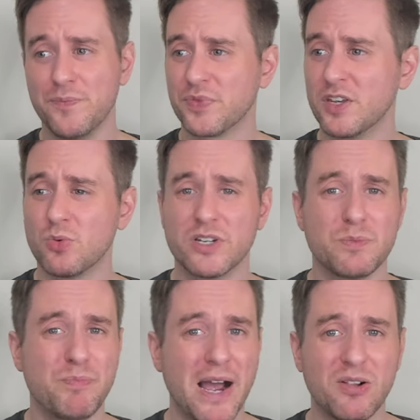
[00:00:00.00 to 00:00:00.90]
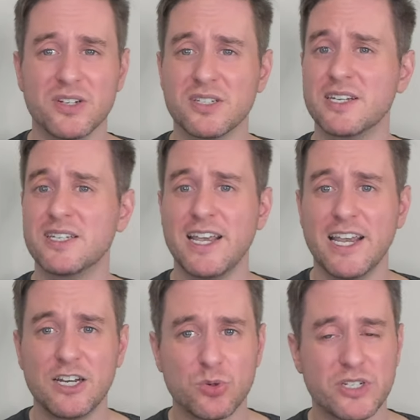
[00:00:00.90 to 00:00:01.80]
This one is balanced, it's
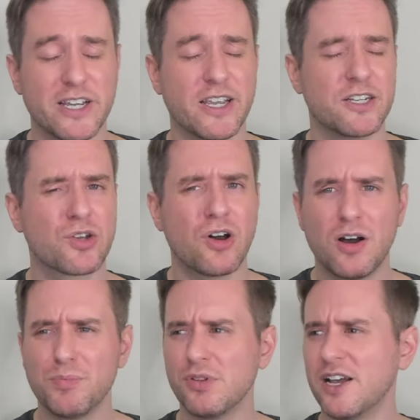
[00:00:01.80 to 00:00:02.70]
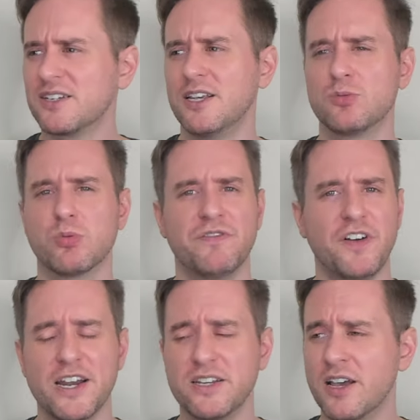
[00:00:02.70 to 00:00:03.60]
interesting, it's complex, it's
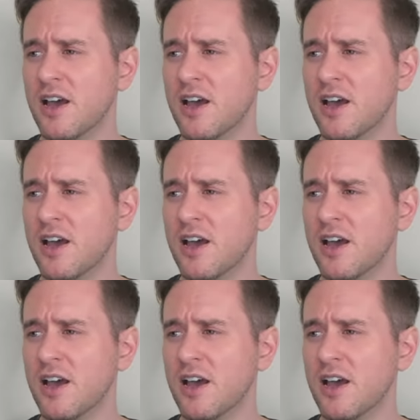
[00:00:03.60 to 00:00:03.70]
refined.